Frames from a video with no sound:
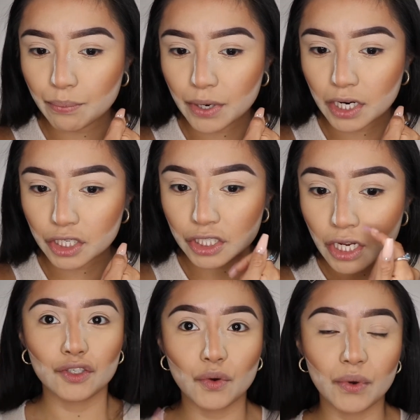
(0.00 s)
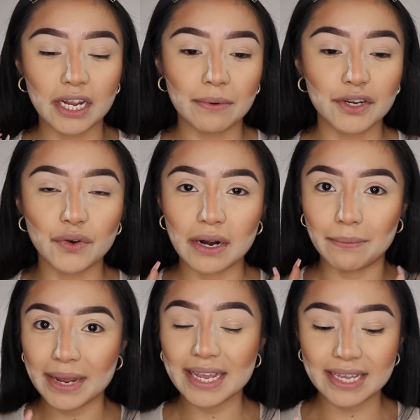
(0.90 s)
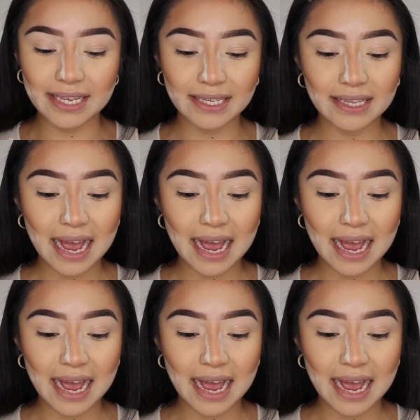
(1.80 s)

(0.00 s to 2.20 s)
brush. So whenever you are baking,